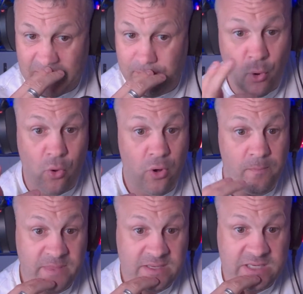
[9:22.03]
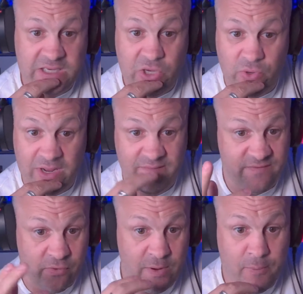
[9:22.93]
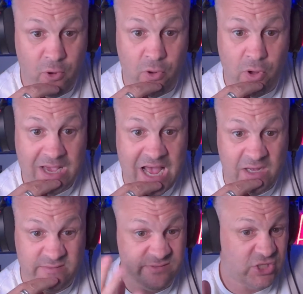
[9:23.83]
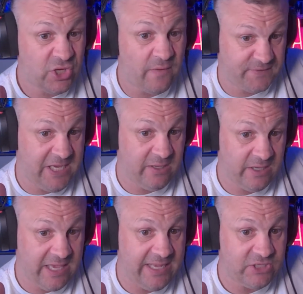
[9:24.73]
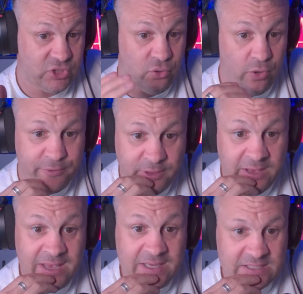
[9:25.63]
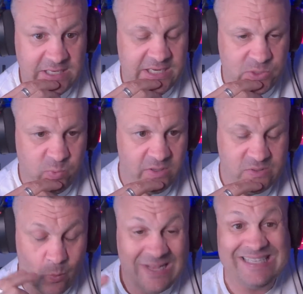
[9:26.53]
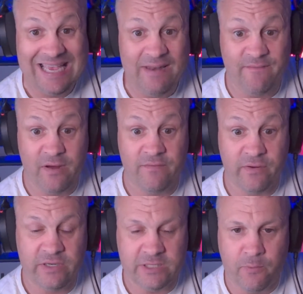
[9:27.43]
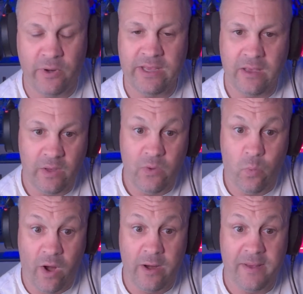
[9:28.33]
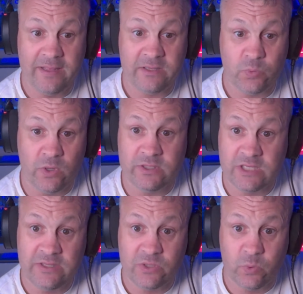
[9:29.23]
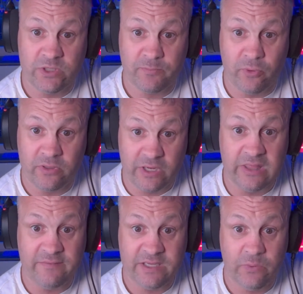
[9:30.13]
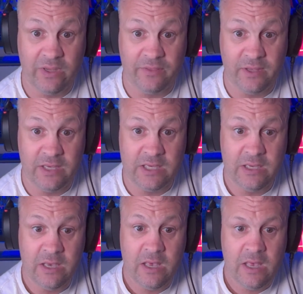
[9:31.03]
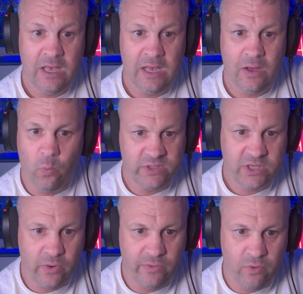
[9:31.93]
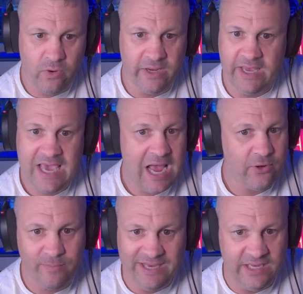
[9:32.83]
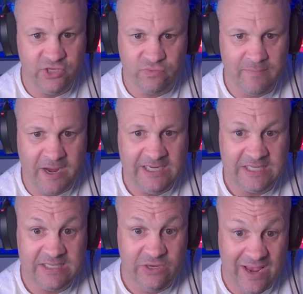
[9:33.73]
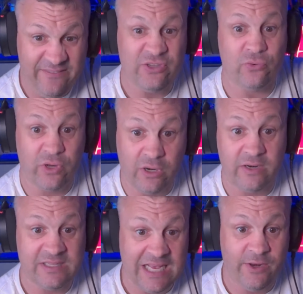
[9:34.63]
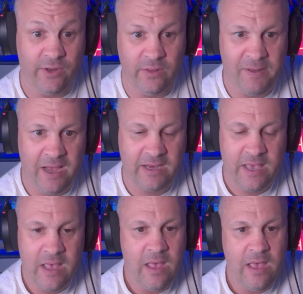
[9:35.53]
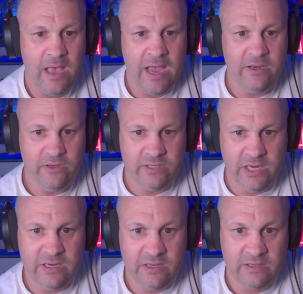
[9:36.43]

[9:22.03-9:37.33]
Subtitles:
poor. St Kilda, very poor. Carlton, soft kill against North. Sydney Swans, once again, very, very disappointing. Are you worried about the Swan supporters? I'd love to hear what you're thinking. What's going wrong? It can't all be injury-based, because you have still got a lot of talent on the park, and you did